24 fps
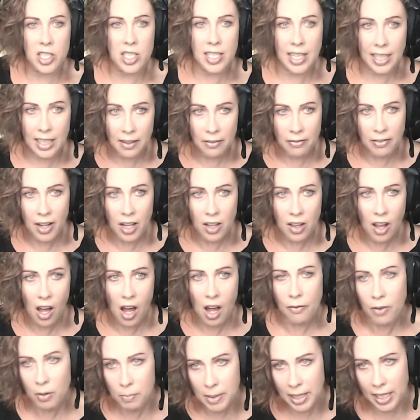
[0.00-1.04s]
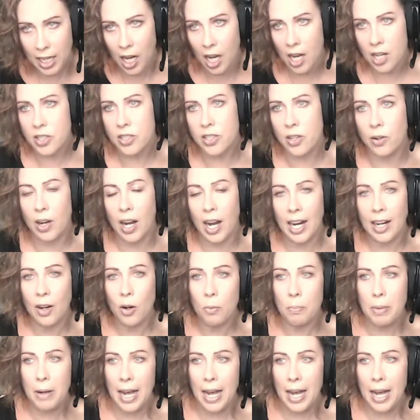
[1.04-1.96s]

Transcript: She's like, I fell off. Oh, oh my gosh. So I go